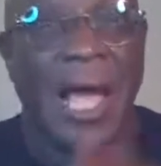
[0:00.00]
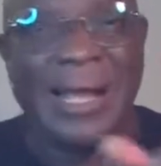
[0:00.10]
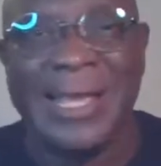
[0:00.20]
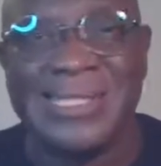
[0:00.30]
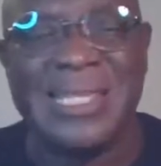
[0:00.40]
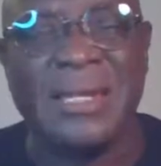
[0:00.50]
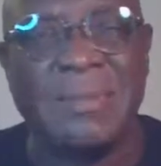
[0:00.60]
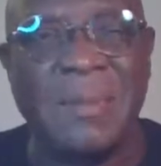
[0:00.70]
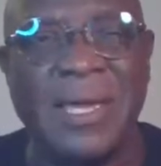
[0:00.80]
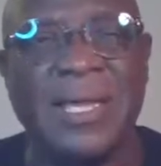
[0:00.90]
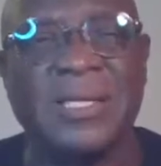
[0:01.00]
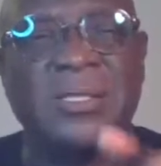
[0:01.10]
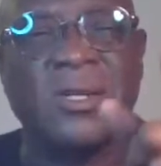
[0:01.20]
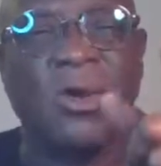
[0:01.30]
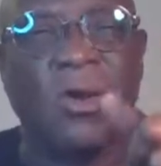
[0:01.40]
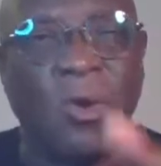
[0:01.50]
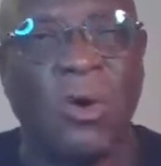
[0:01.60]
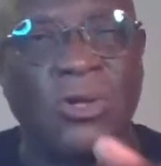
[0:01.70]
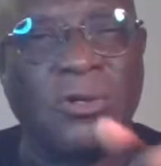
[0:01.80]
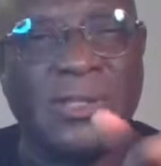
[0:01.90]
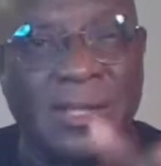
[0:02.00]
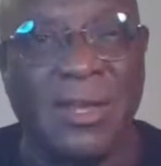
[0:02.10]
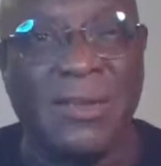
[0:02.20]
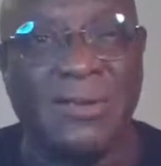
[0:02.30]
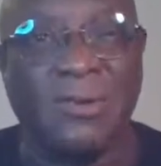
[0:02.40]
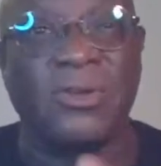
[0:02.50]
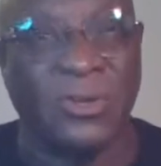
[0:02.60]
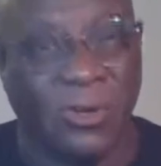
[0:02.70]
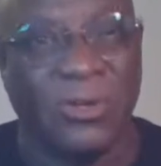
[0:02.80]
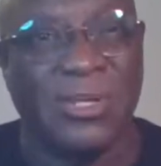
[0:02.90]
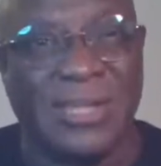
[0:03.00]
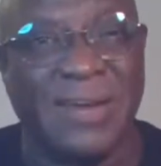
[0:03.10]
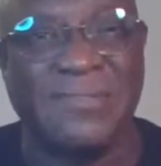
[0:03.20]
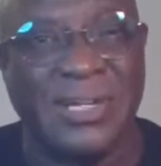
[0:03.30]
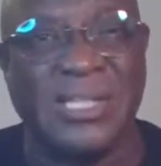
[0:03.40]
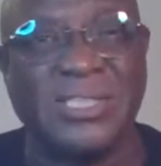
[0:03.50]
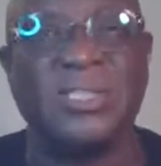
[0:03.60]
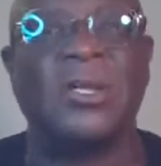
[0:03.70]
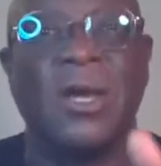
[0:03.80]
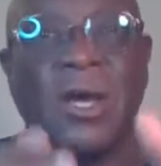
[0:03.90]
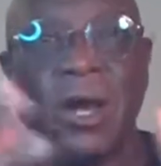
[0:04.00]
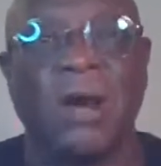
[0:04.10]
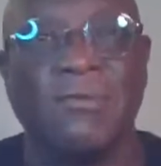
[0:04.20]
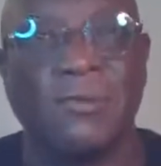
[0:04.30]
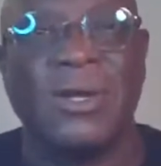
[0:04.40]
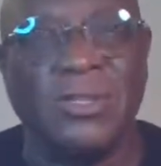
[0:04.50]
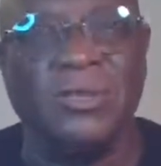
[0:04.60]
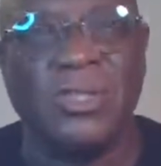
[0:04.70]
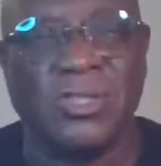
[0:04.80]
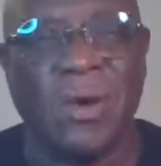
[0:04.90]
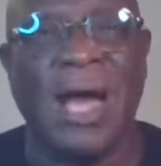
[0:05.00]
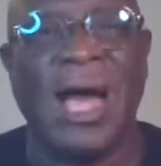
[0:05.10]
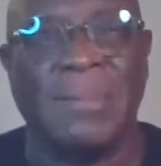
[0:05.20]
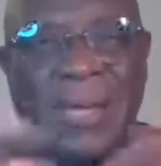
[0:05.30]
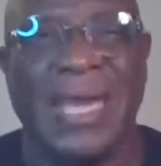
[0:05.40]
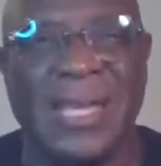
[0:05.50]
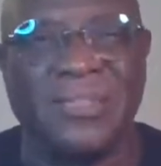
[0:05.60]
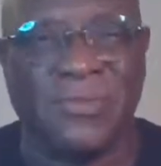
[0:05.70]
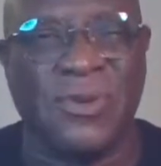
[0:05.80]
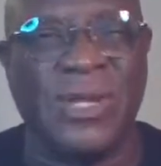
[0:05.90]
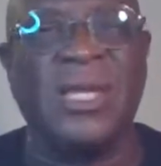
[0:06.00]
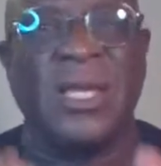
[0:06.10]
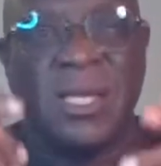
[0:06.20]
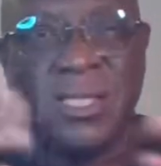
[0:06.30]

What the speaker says: I guess that depends on your definition of what you describe as free